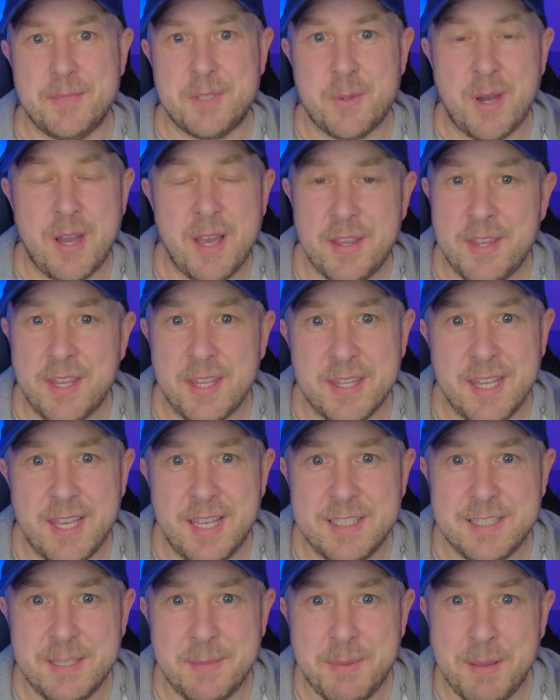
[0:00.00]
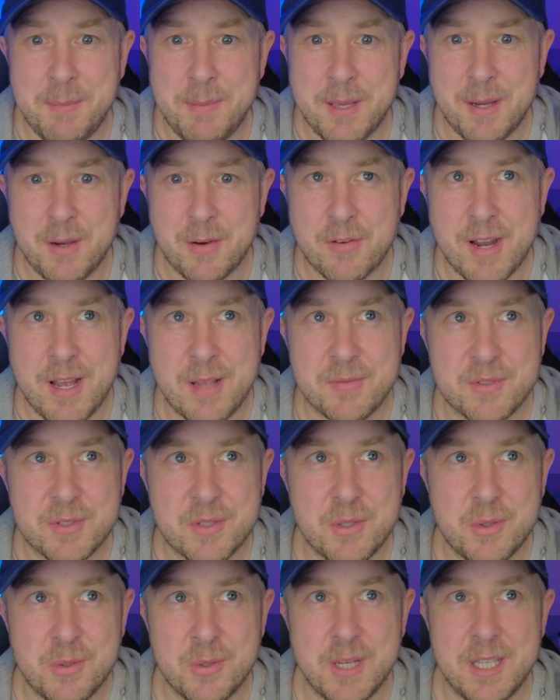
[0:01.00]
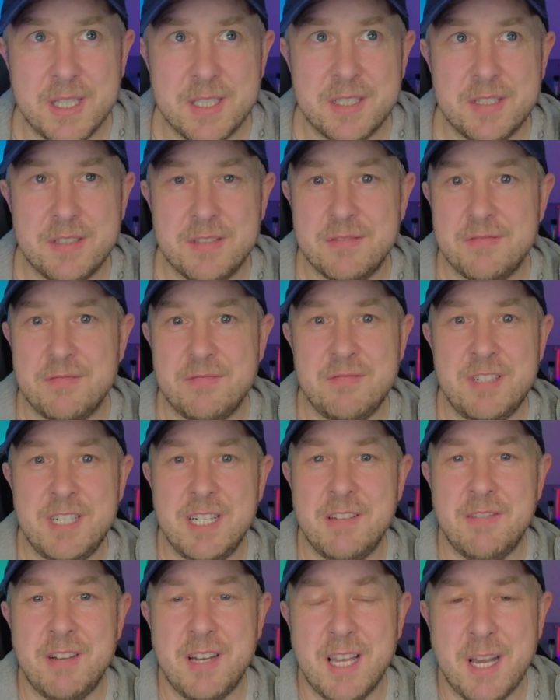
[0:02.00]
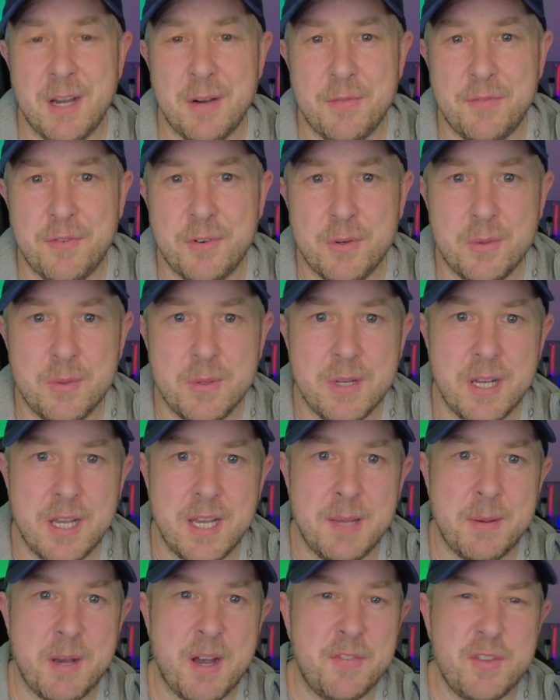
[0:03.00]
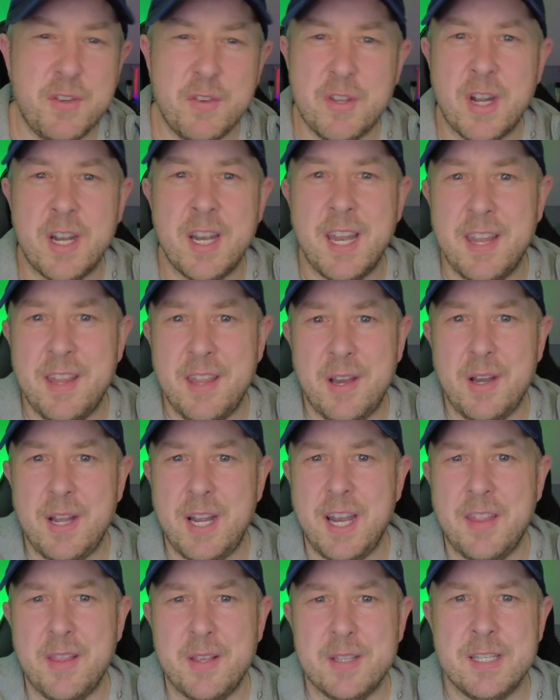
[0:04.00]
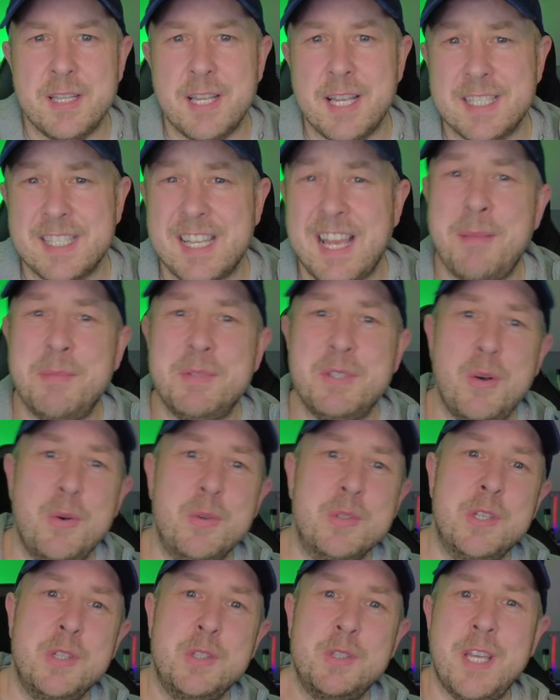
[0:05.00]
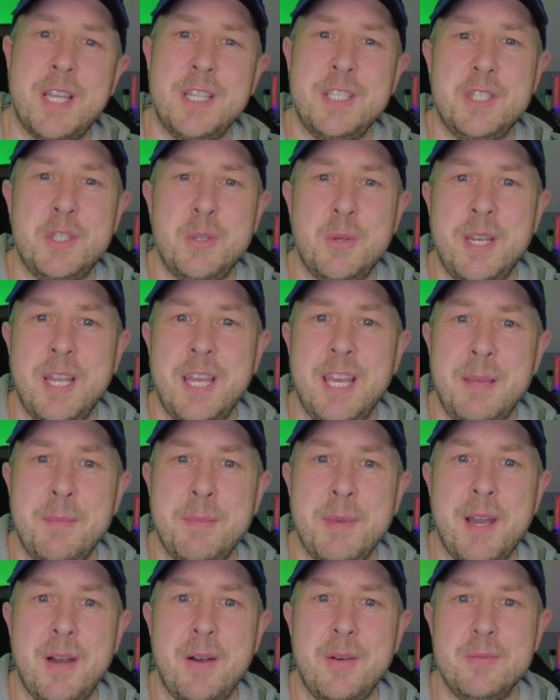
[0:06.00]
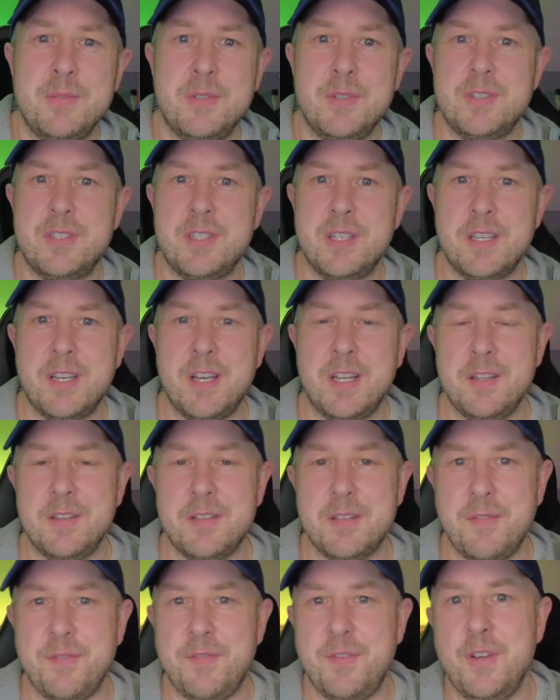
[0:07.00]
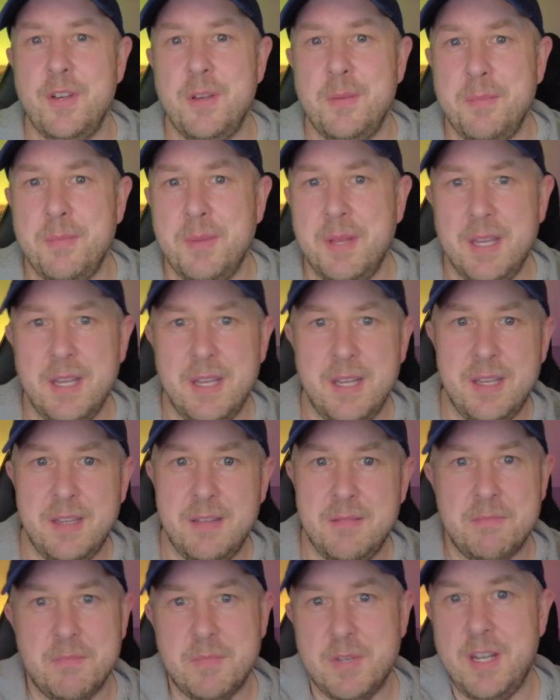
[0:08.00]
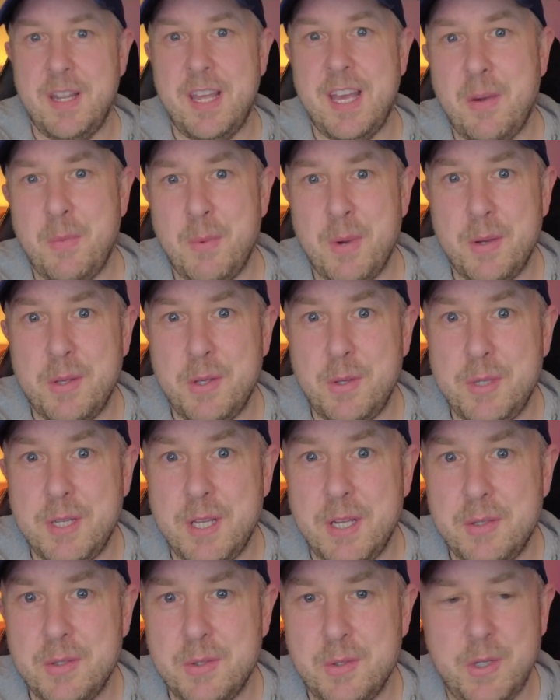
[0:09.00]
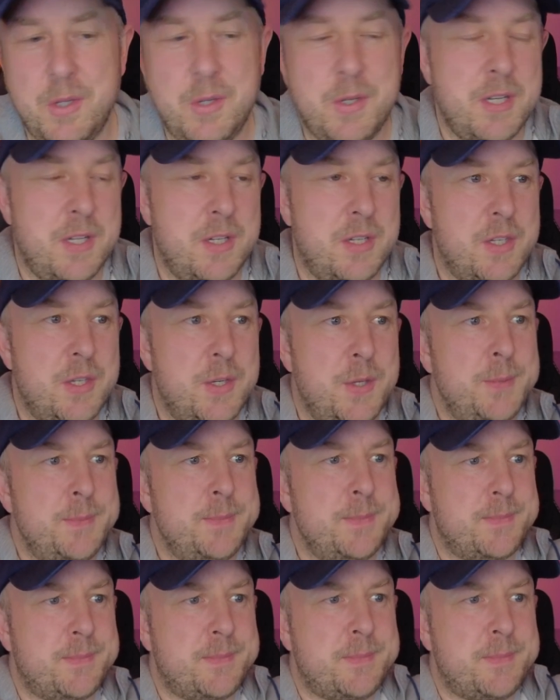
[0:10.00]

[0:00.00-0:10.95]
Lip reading: So I think the Easy PPL Ground School is really, really helpful. After you've done any of those little exams, it also sends you an email just to kind of confirm kind of how well you did or you didn't do.